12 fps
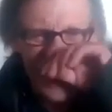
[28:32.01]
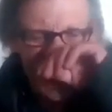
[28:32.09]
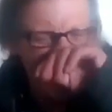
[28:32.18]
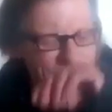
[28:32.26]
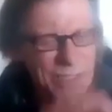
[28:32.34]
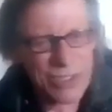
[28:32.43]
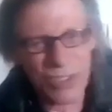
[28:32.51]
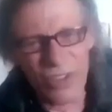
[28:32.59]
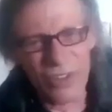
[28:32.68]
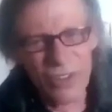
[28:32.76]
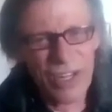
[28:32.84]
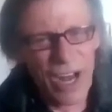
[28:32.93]
And
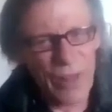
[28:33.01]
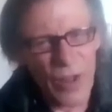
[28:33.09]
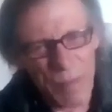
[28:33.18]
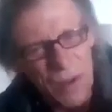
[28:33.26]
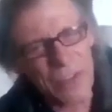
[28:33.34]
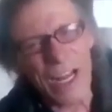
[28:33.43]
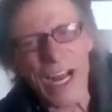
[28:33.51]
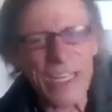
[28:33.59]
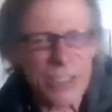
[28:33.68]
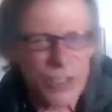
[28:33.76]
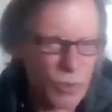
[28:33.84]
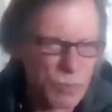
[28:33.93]
so I thought about
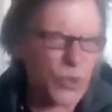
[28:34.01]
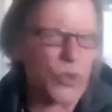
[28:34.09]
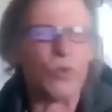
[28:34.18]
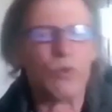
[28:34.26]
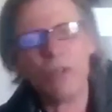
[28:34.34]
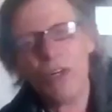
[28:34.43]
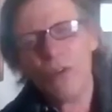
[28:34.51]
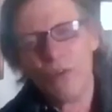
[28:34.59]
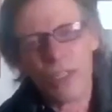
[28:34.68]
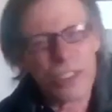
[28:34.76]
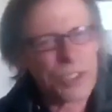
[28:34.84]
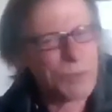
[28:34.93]
lying to them too,
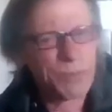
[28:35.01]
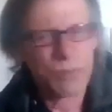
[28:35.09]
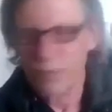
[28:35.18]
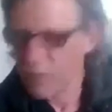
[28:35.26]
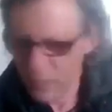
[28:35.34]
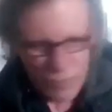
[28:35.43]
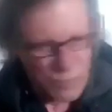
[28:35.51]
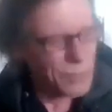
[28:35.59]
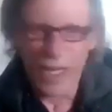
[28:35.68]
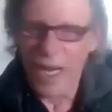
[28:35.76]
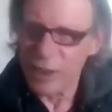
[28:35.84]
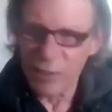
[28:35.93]
which
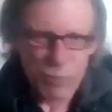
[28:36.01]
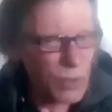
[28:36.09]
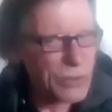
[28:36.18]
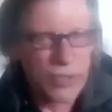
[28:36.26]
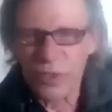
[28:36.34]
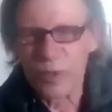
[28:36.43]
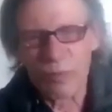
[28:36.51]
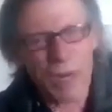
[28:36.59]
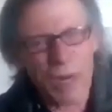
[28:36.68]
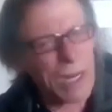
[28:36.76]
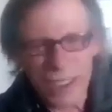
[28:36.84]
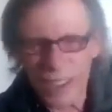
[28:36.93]
I'm not supposed to do.
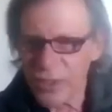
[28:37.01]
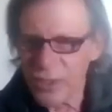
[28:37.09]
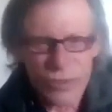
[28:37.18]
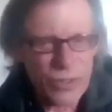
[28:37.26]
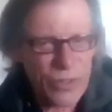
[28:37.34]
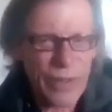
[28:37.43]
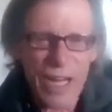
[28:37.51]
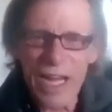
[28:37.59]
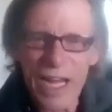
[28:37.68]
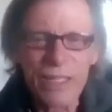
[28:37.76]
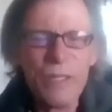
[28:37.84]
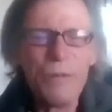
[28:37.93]
Bob said, don't do
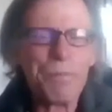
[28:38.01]
that.